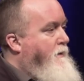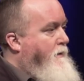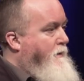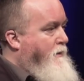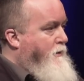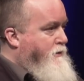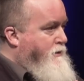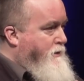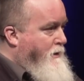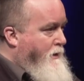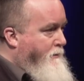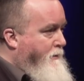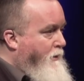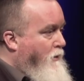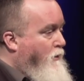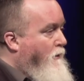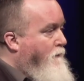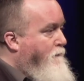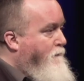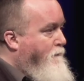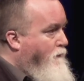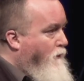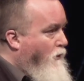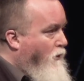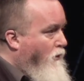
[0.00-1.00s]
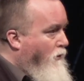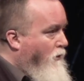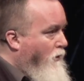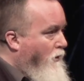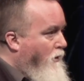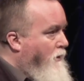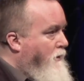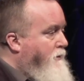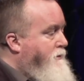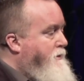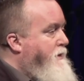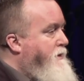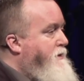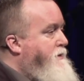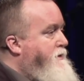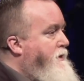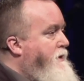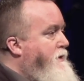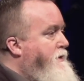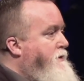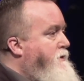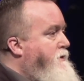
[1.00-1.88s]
there's going to be a referral to see